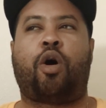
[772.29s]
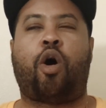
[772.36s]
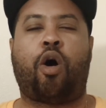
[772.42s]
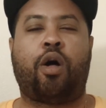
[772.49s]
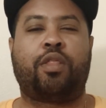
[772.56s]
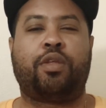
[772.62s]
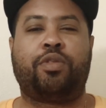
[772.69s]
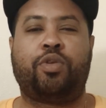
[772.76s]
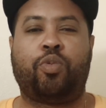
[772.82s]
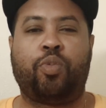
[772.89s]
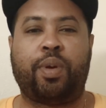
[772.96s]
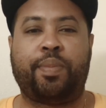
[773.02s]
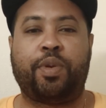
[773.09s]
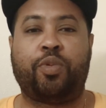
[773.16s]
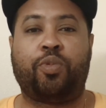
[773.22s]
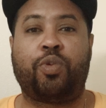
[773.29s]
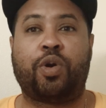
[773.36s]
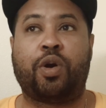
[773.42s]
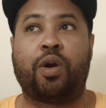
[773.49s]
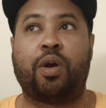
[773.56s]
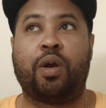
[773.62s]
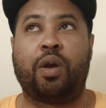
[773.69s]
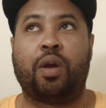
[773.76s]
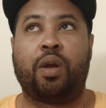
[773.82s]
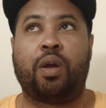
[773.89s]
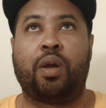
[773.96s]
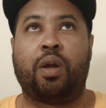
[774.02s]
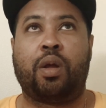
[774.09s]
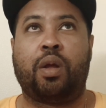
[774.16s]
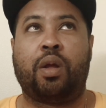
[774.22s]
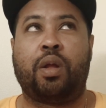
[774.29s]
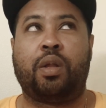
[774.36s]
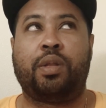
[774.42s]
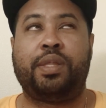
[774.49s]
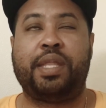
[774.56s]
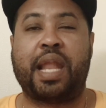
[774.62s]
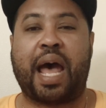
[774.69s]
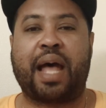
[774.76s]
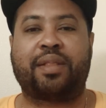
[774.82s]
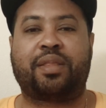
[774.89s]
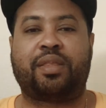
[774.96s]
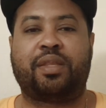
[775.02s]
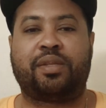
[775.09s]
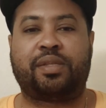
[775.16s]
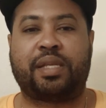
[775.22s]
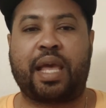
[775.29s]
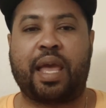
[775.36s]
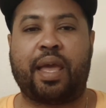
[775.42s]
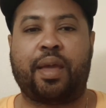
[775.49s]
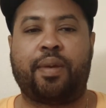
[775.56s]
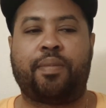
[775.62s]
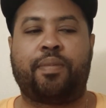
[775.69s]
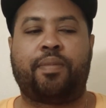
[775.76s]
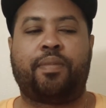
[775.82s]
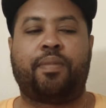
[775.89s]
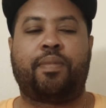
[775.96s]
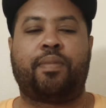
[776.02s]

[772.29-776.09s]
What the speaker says: All of the women were not the same.